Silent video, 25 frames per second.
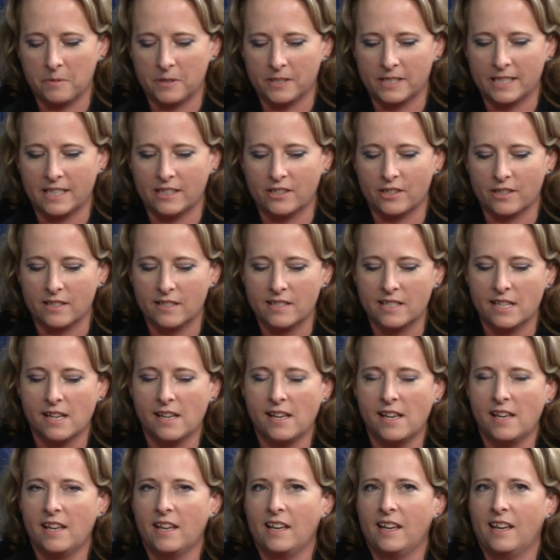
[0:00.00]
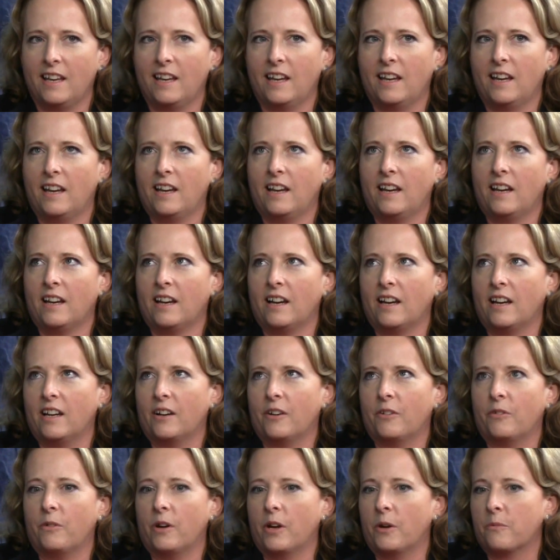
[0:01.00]
teaches.
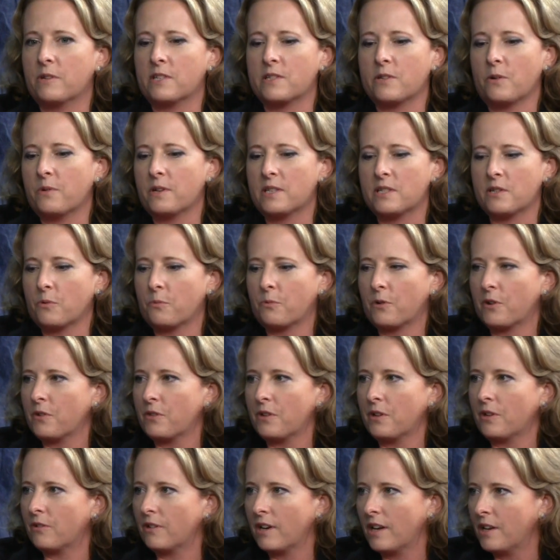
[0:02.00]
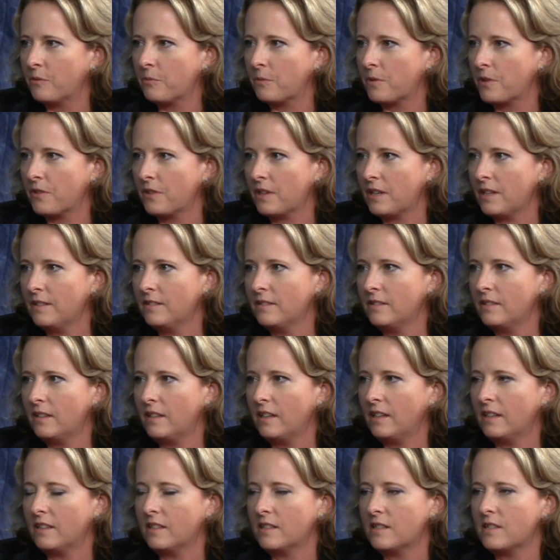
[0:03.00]
It was always a worthy or unworthy,
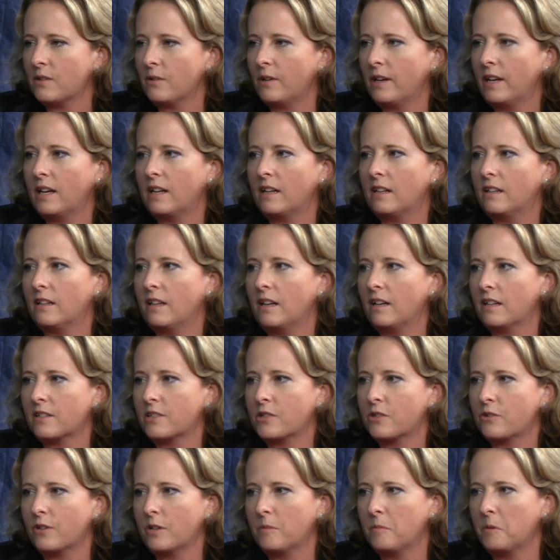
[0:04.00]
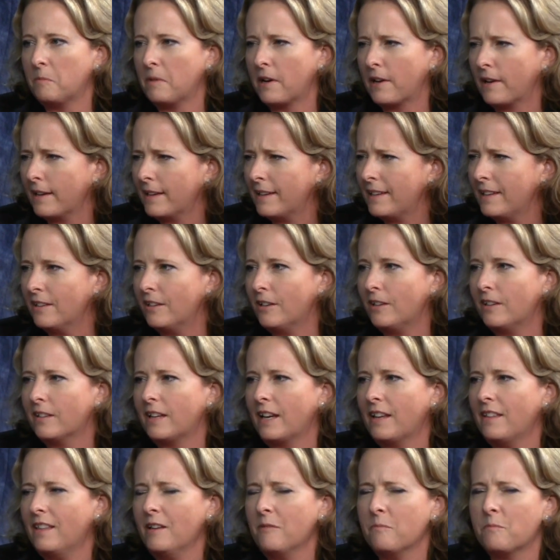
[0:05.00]
and so I had an extreme oh. amount of guilt.
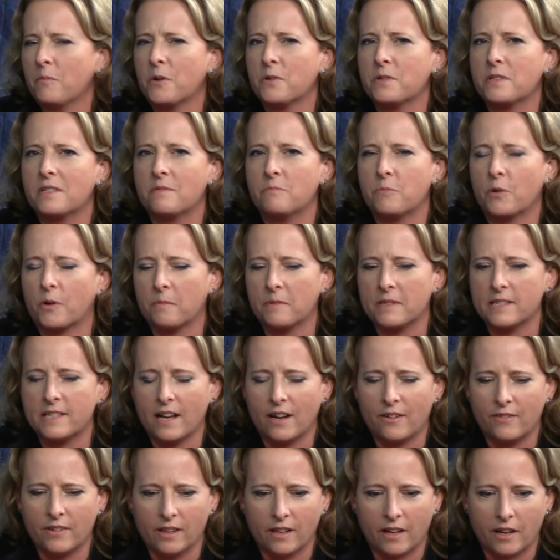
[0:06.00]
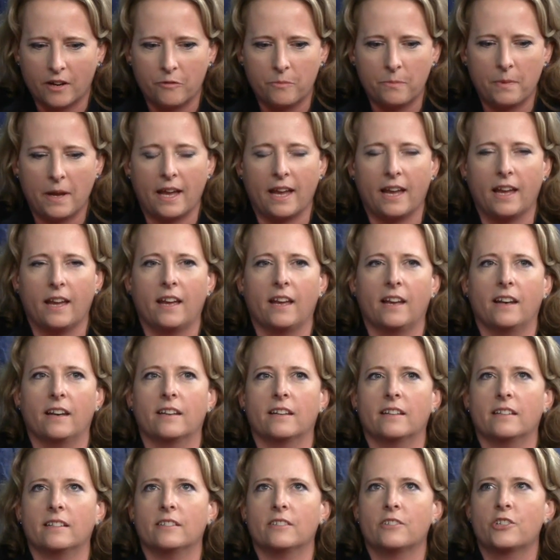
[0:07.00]
I think most Mormons have a lot of pain
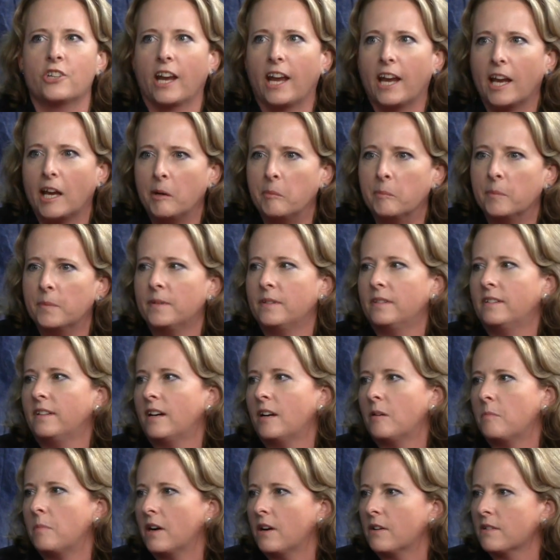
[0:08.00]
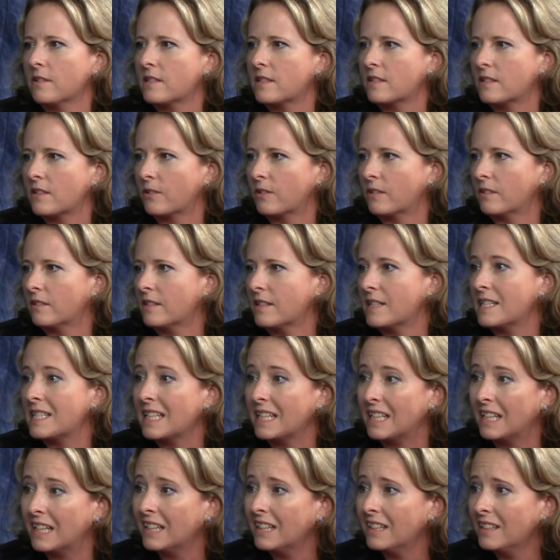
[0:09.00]
and shame about certain
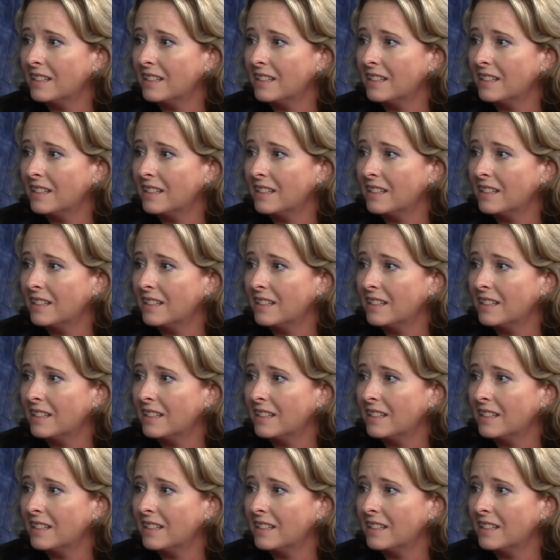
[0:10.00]
sin,